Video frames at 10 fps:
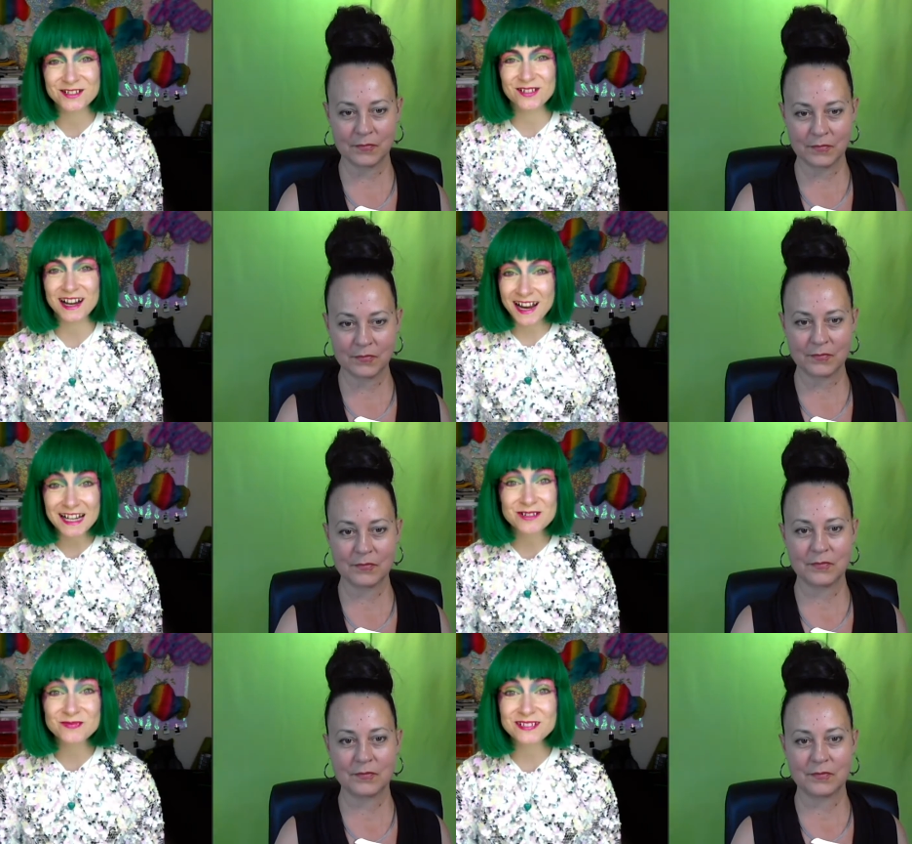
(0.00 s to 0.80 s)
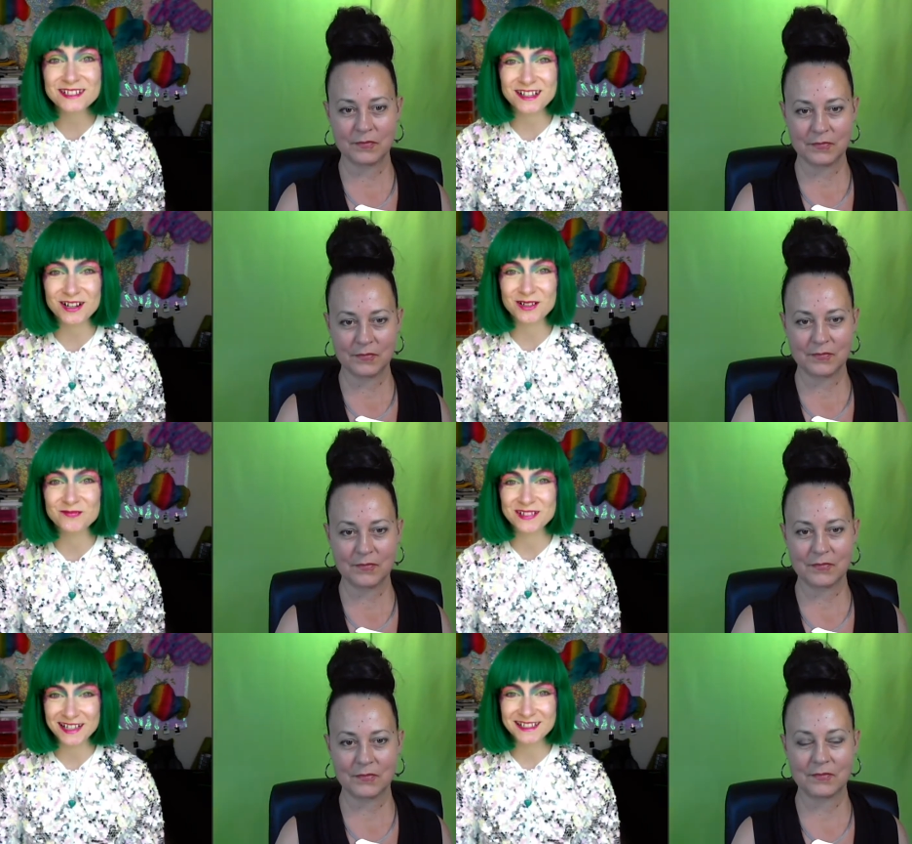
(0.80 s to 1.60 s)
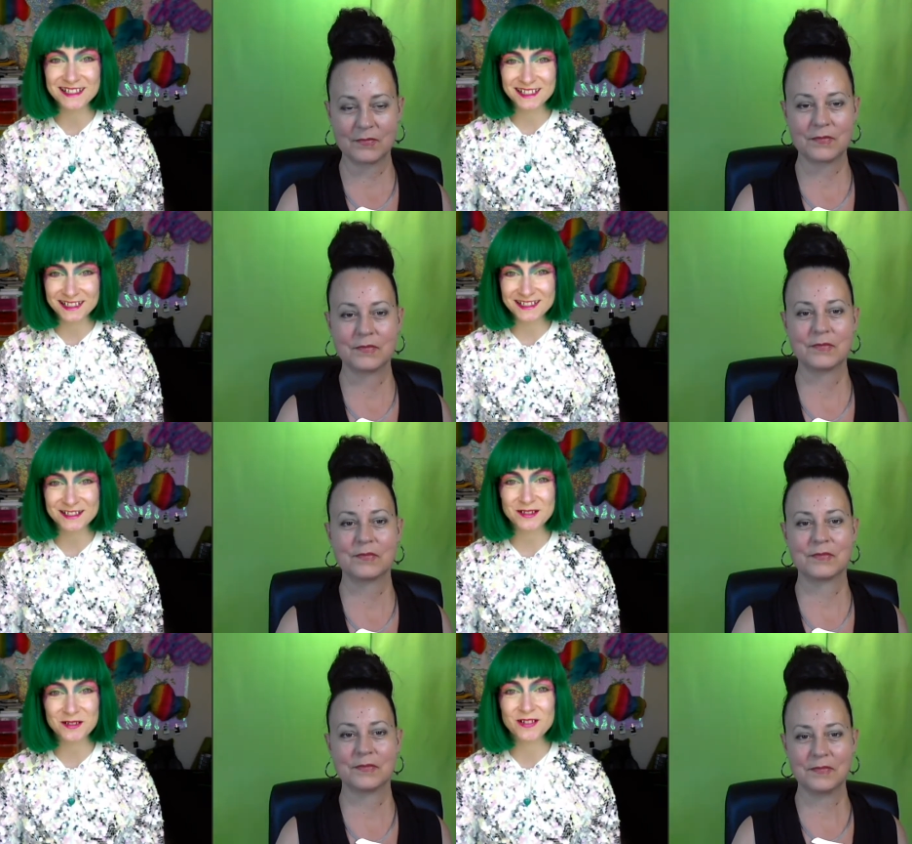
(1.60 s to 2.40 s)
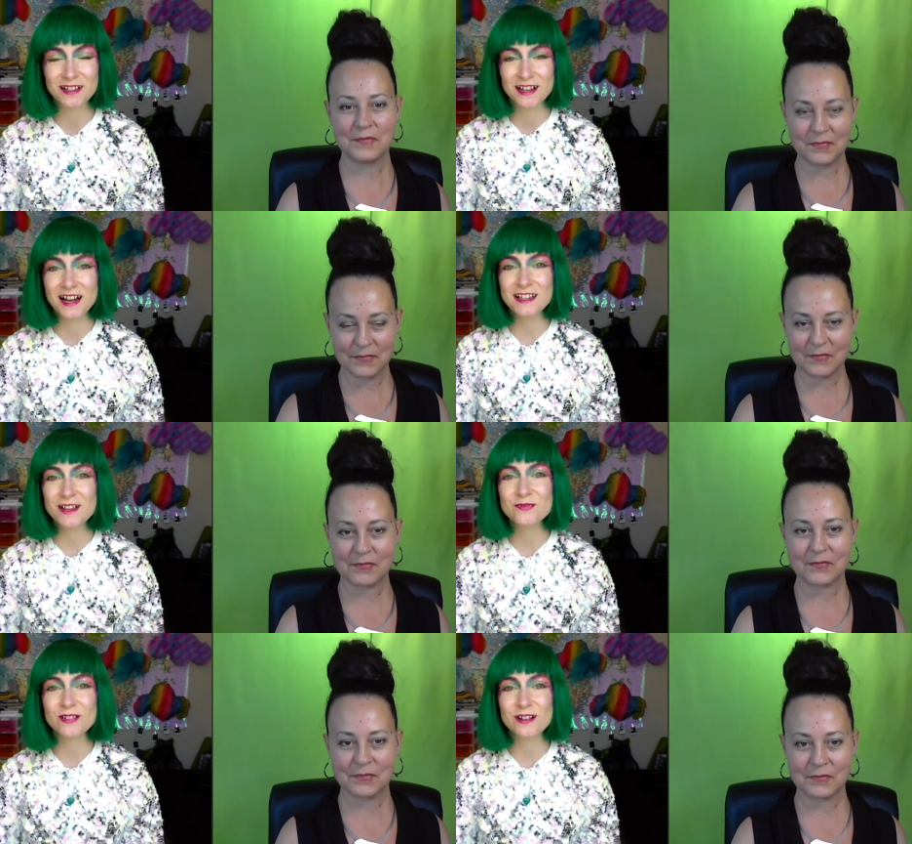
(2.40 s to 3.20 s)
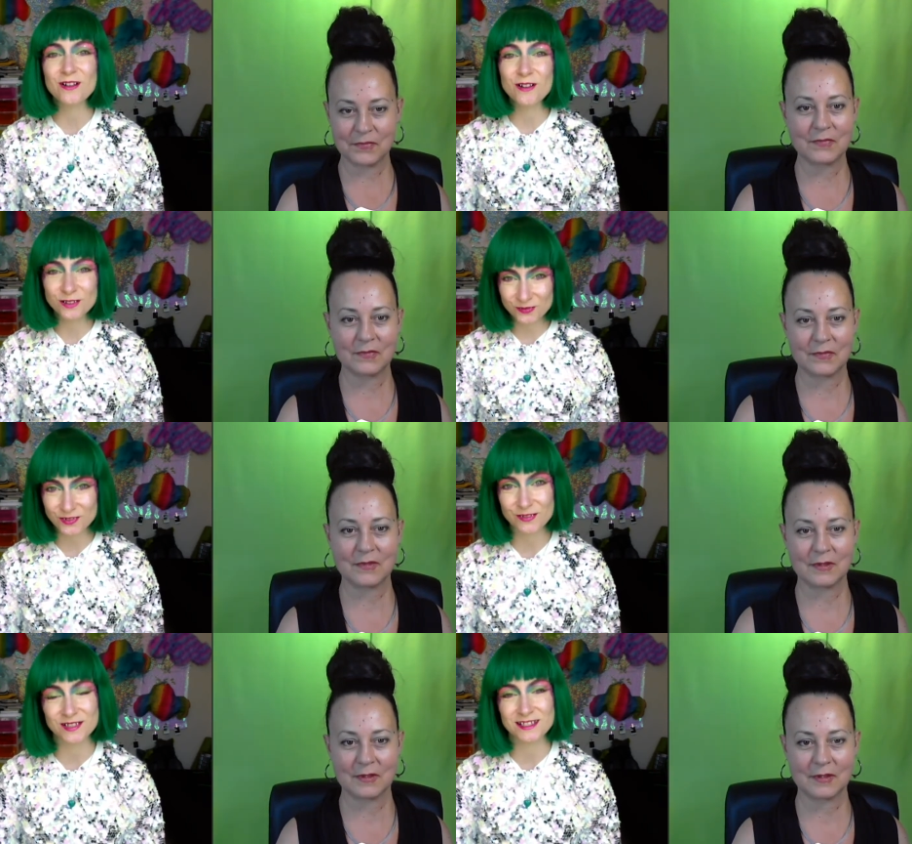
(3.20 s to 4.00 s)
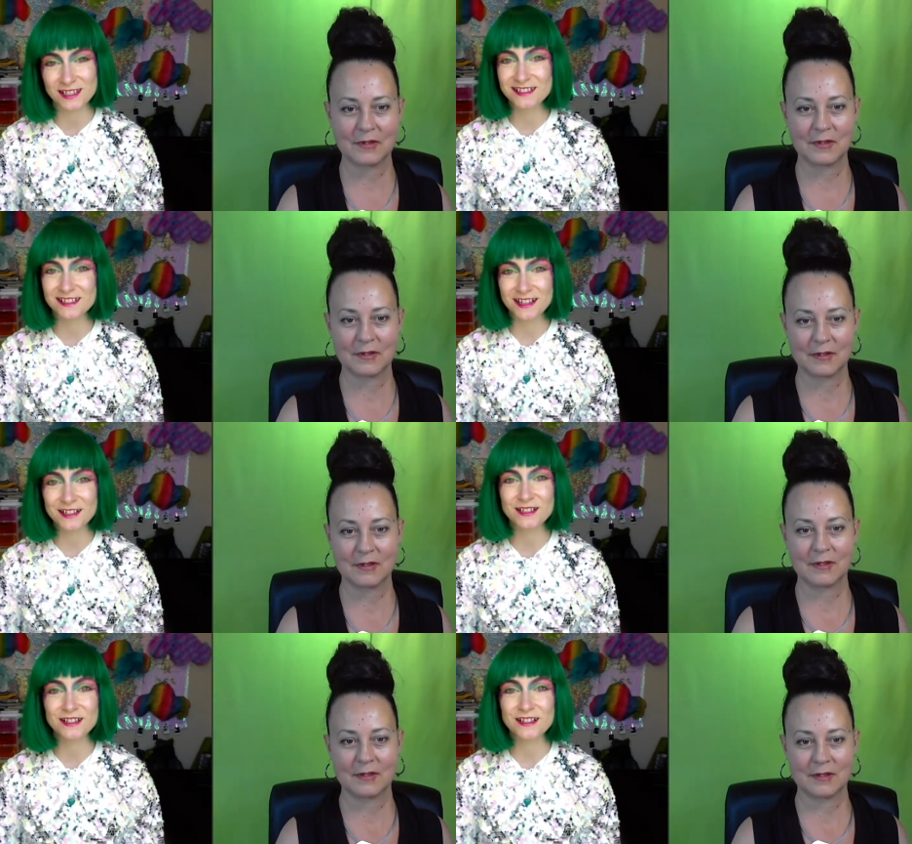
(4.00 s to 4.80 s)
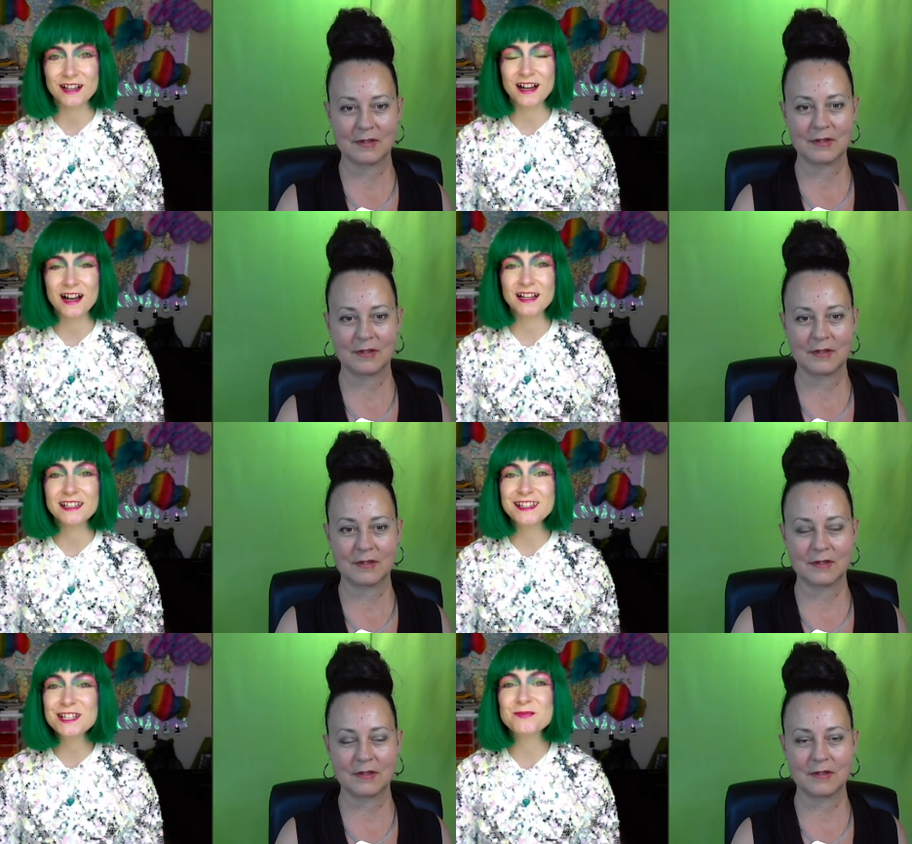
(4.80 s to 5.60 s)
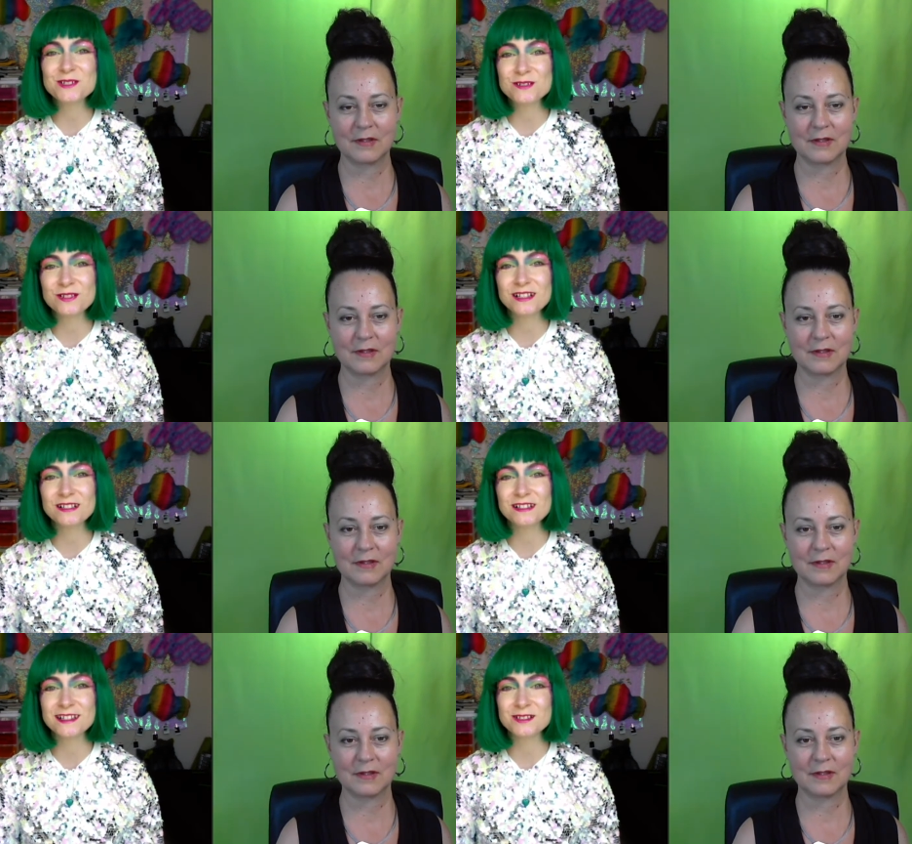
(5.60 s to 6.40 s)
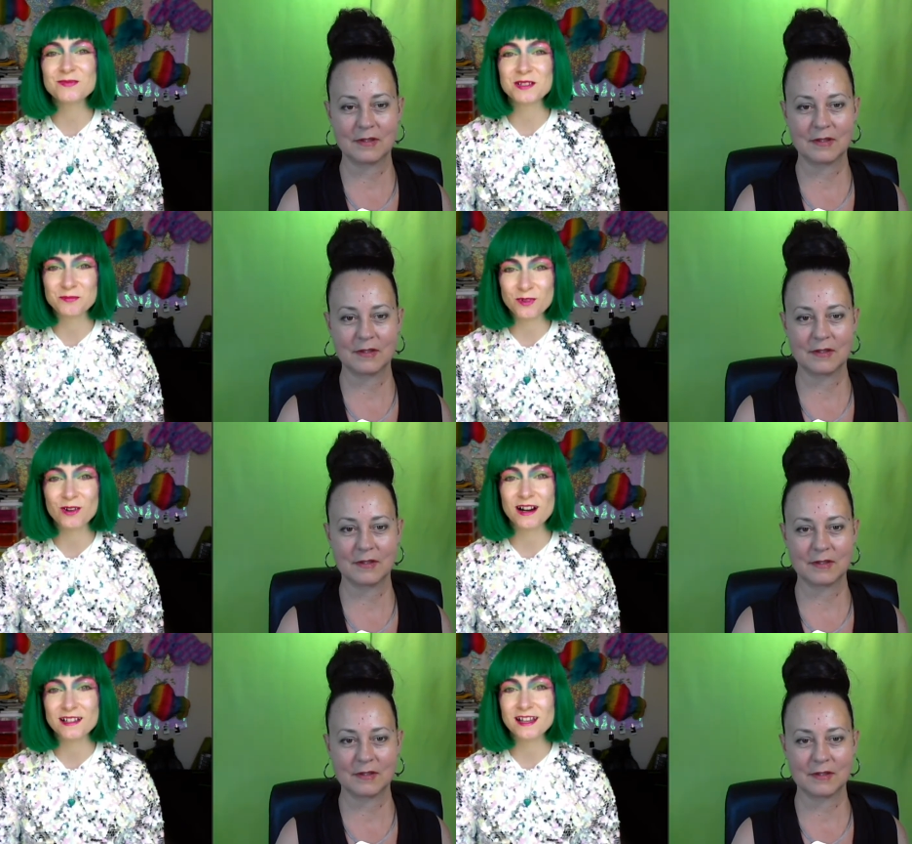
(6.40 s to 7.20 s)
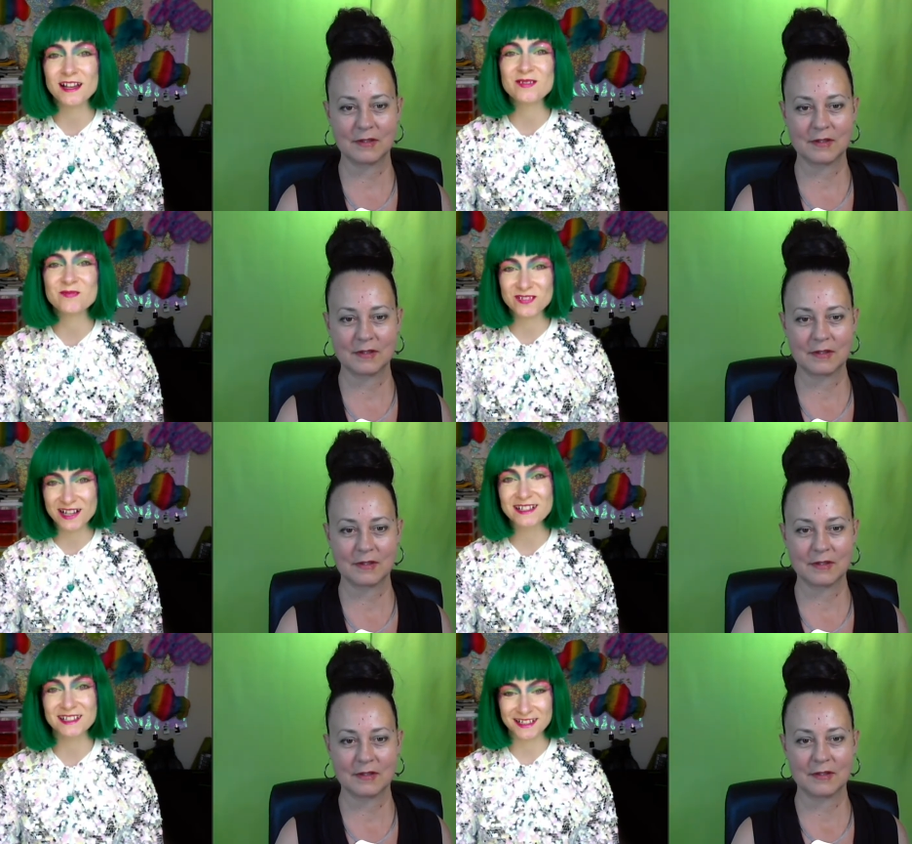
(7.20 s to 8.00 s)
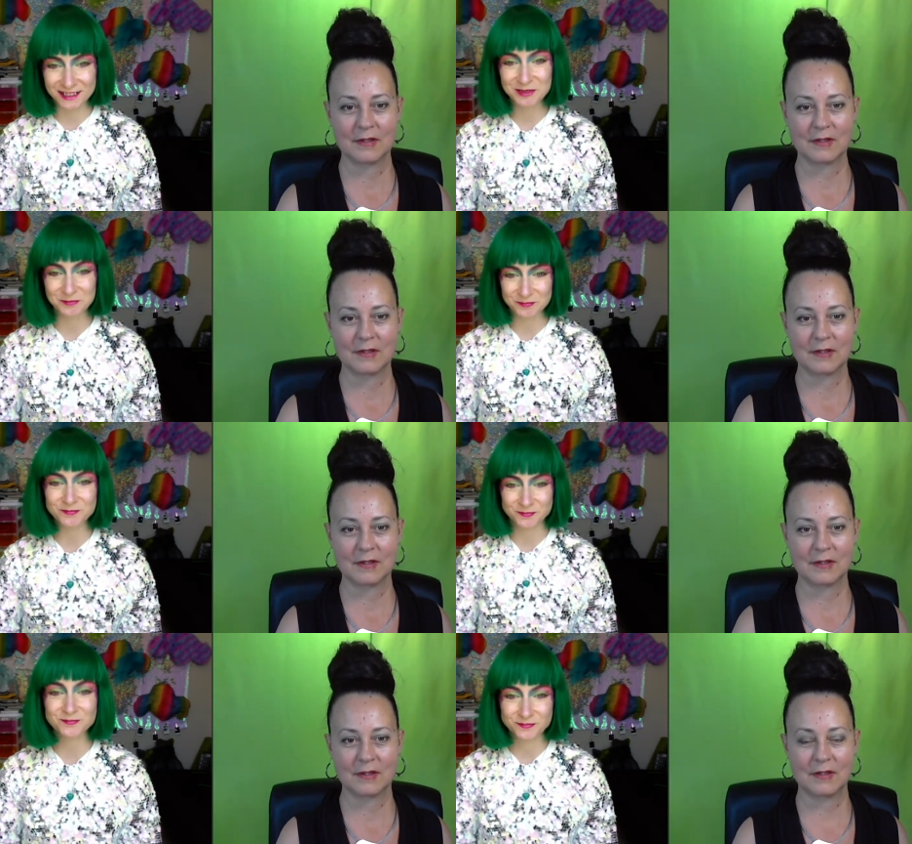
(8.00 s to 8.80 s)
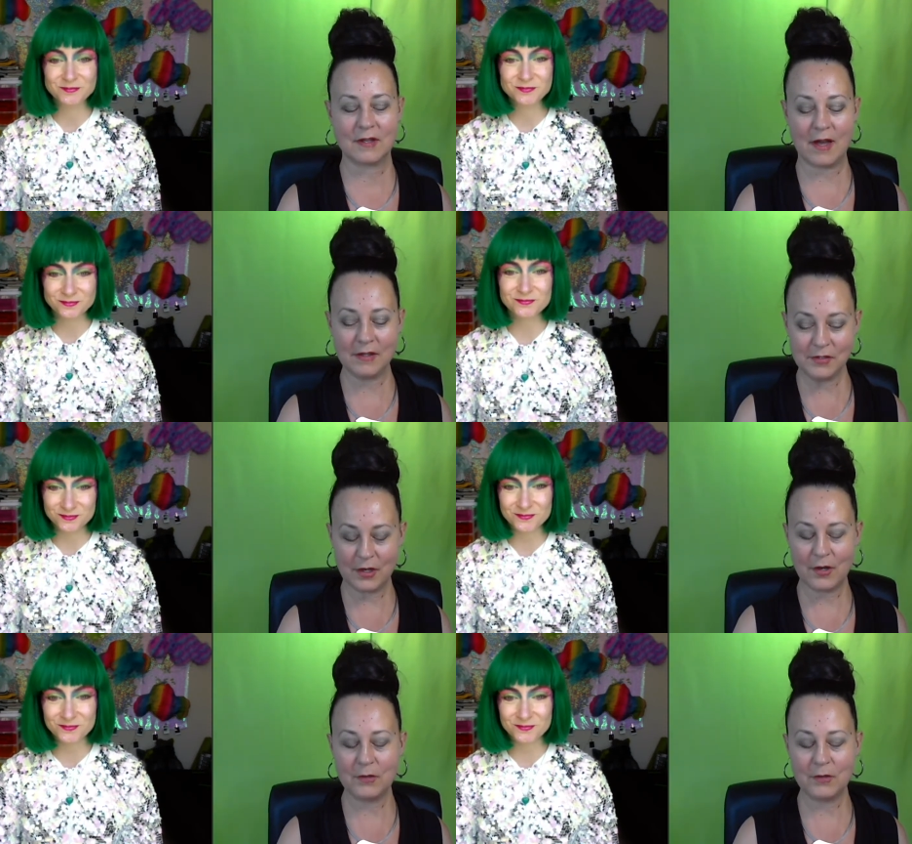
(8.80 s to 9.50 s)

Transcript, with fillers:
Speaker 1: and your animals are amazing. So I love all of those things and I I keep doing a little bit more as I am ready. Gotcha.